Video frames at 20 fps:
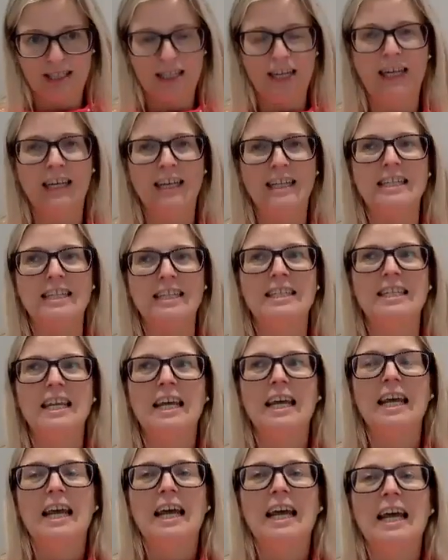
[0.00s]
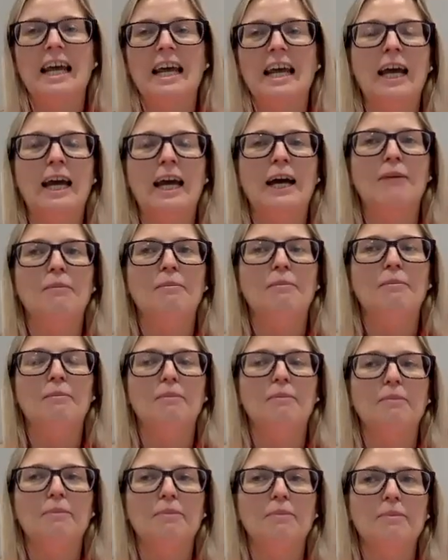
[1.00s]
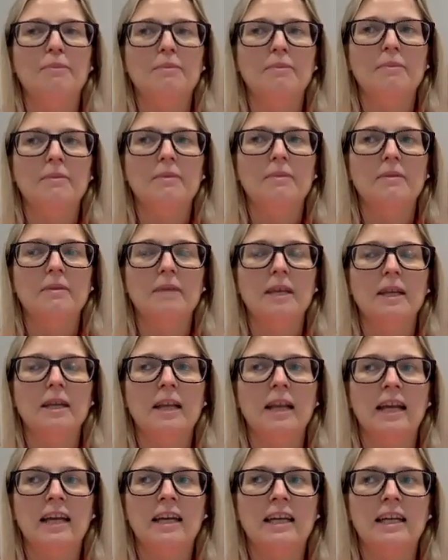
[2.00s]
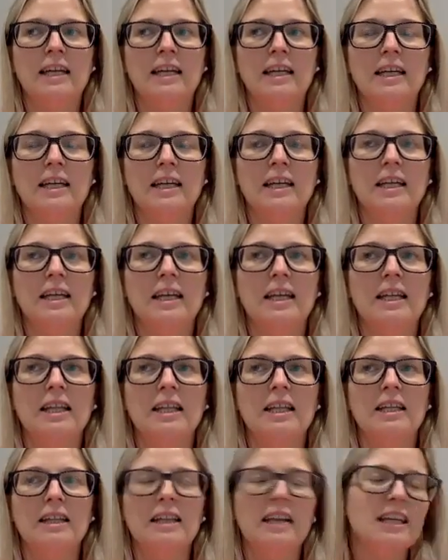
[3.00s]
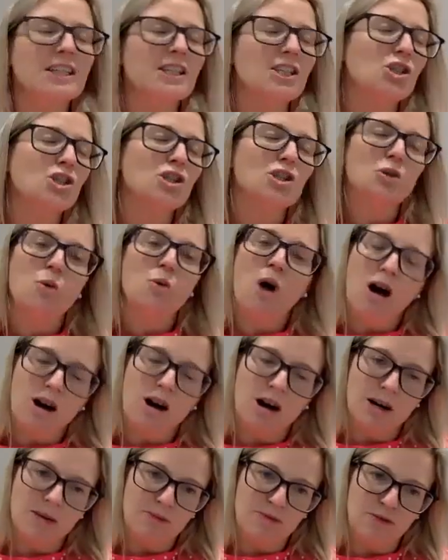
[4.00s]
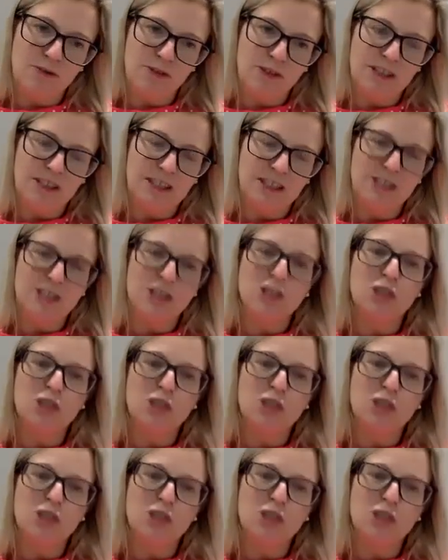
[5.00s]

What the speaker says: And um like that's so harmful,